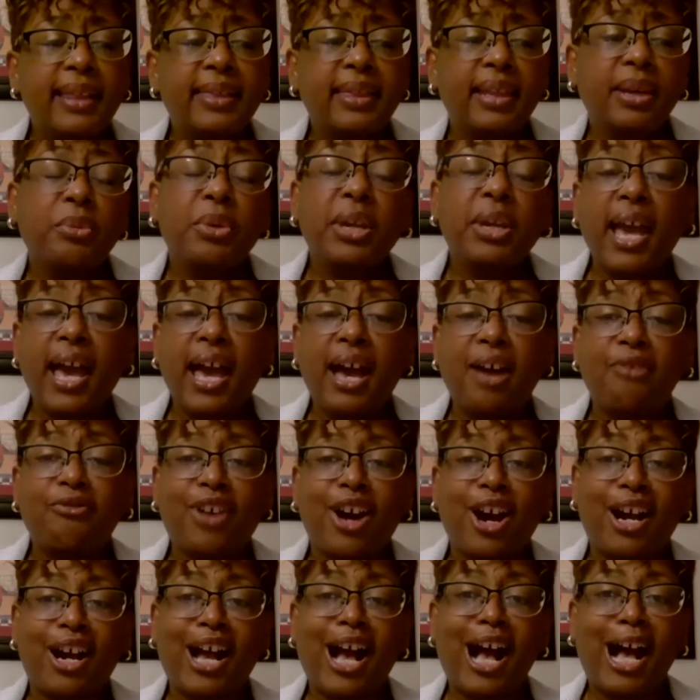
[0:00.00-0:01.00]
Then we have
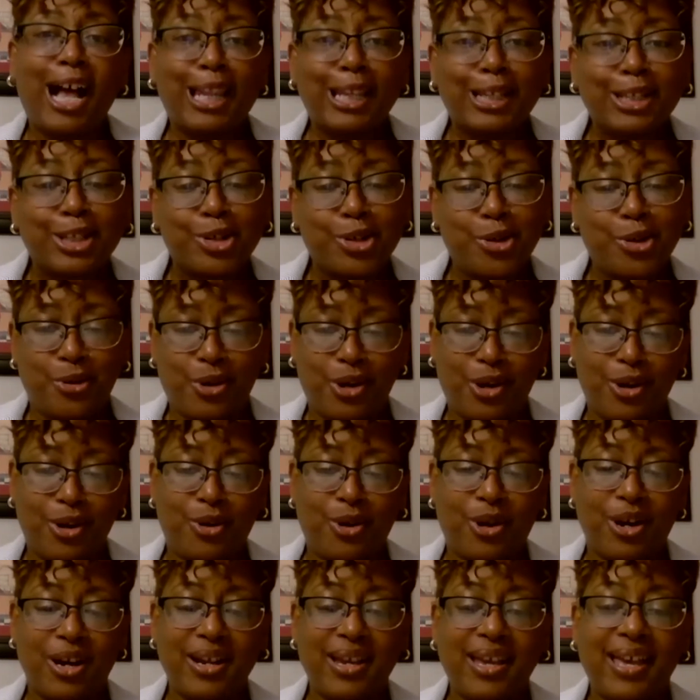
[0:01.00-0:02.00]
our college
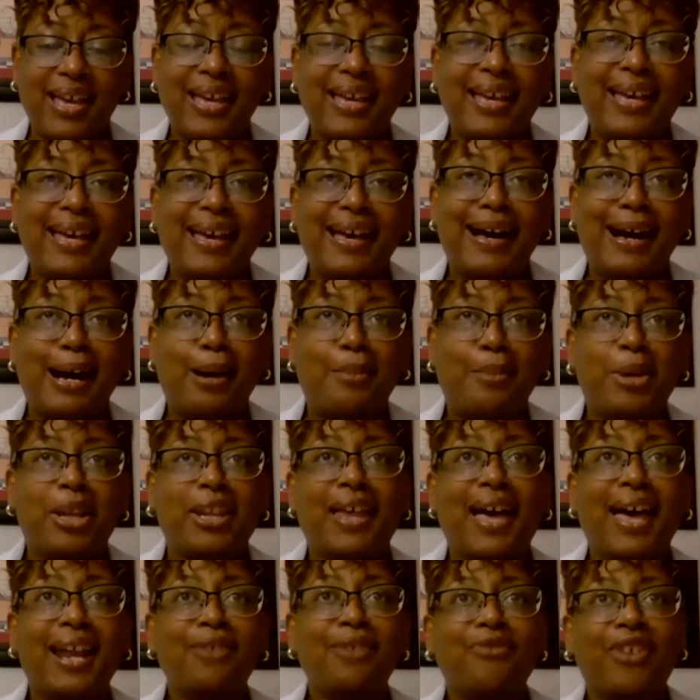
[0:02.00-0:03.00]
cohort. Um, a
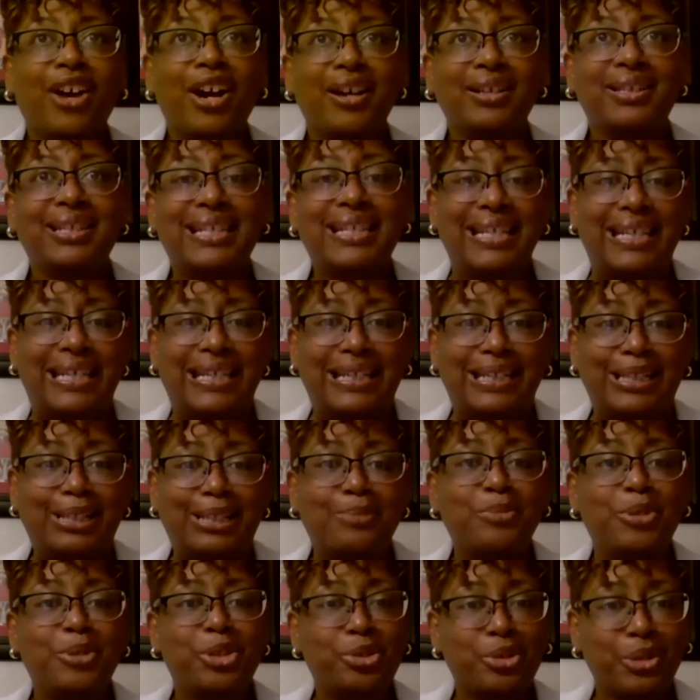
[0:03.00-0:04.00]
lot of our
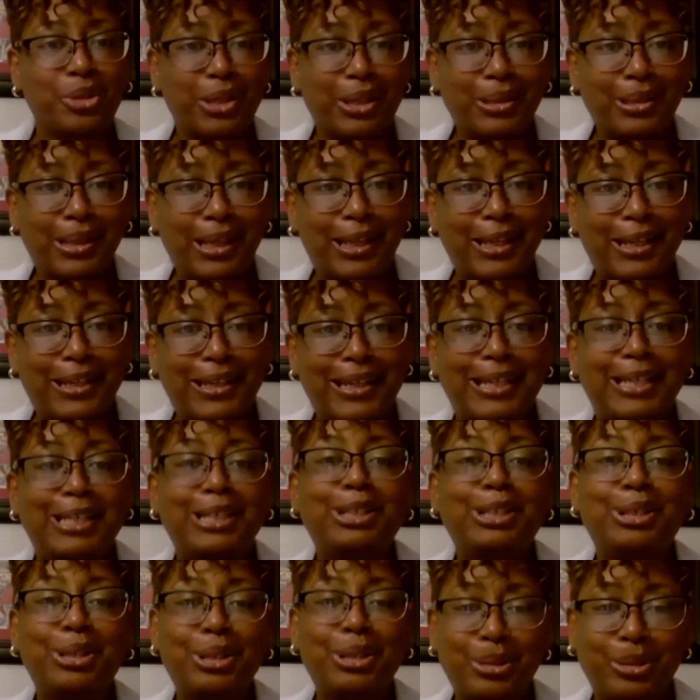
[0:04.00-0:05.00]
teams matriculated
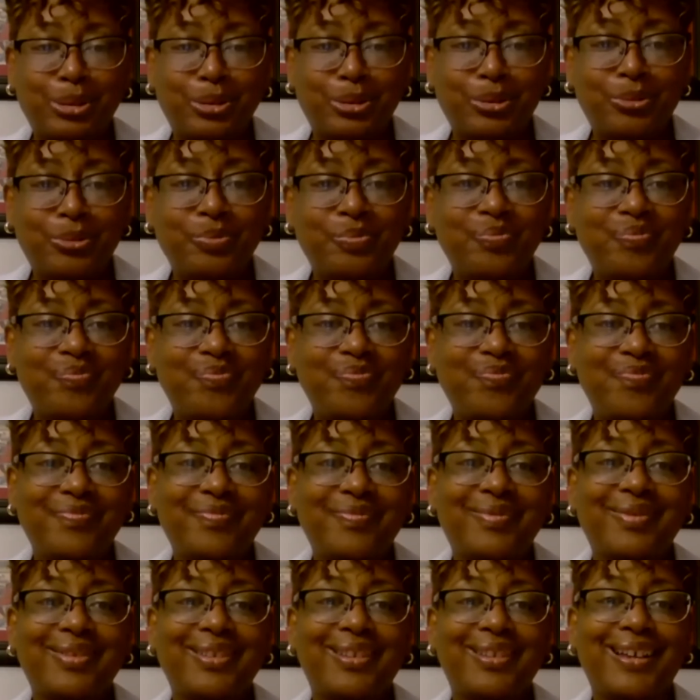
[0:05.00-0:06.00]
into
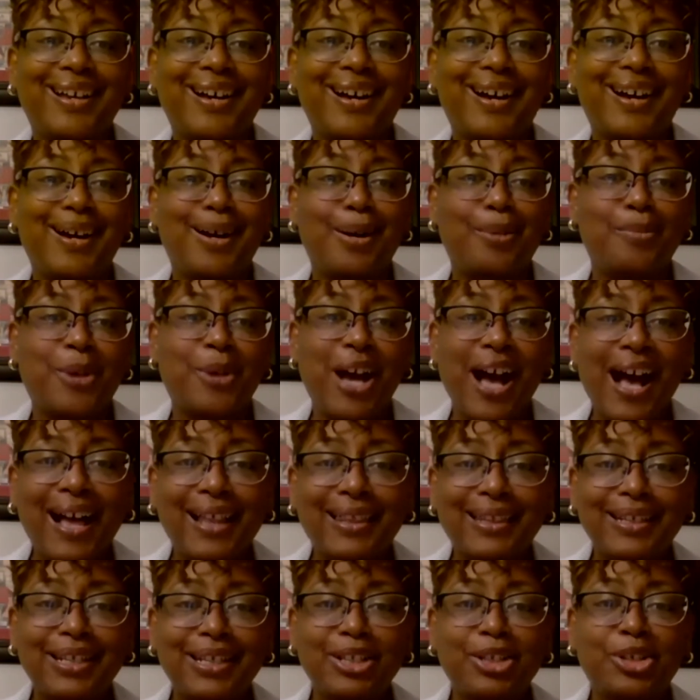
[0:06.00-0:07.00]
um,
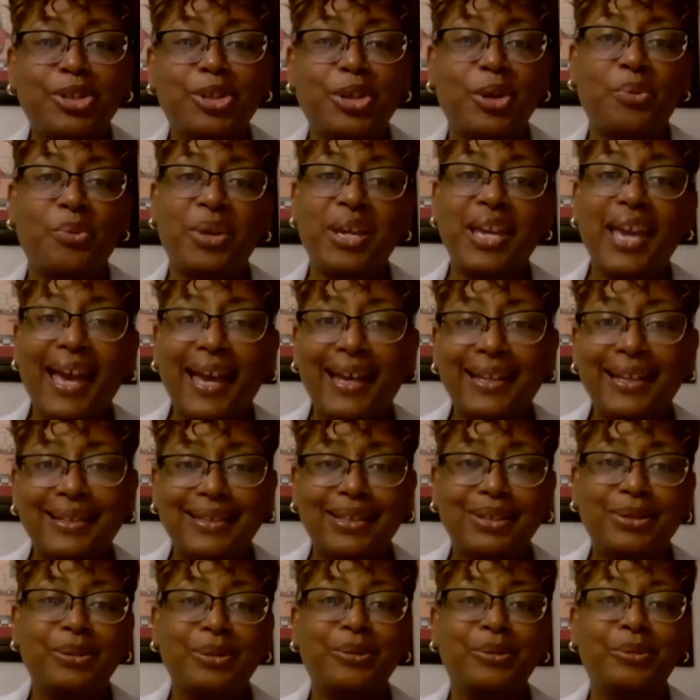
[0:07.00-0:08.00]
college, so we had
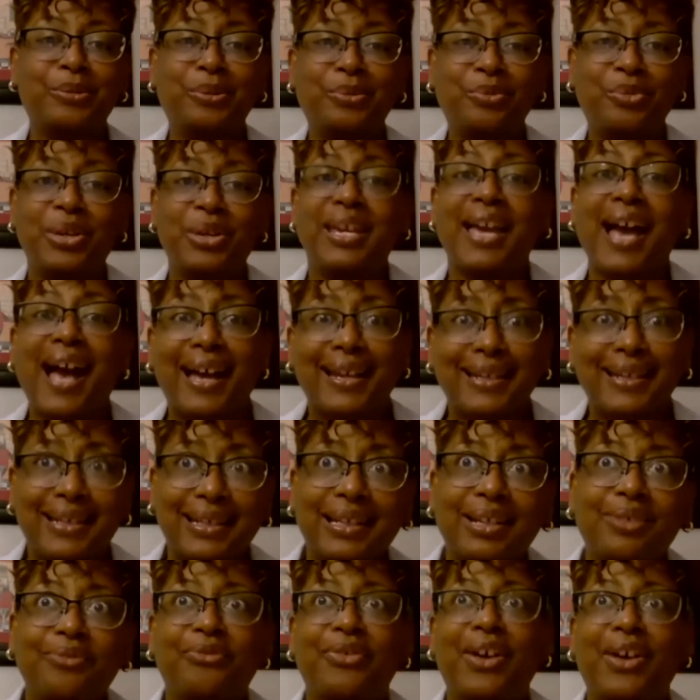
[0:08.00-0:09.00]
to, we
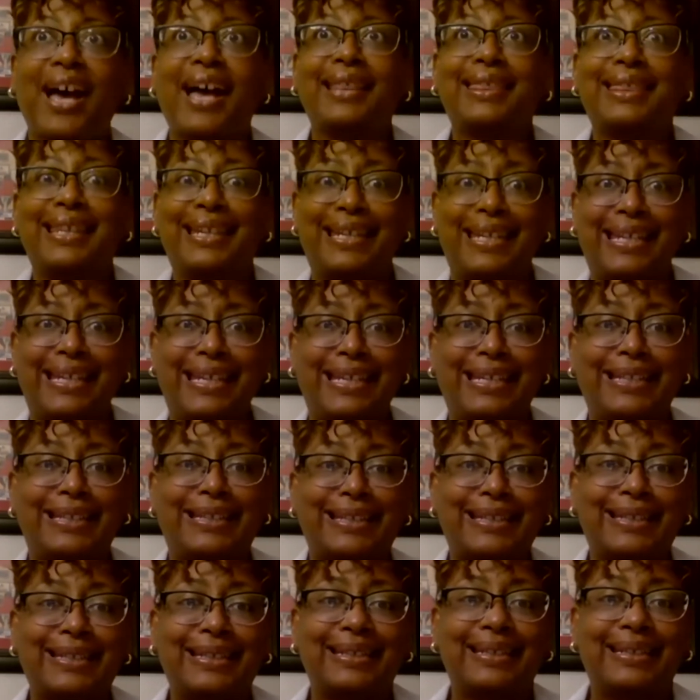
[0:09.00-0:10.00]
identified the
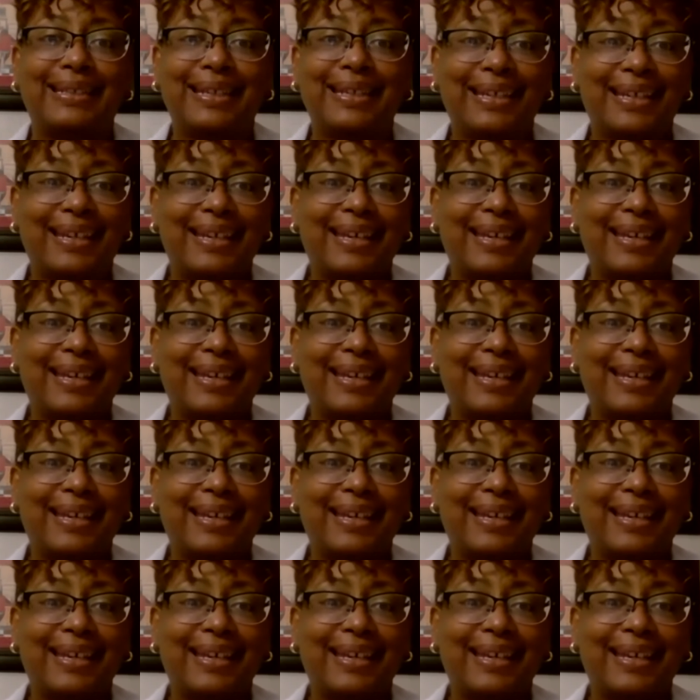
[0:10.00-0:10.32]
need to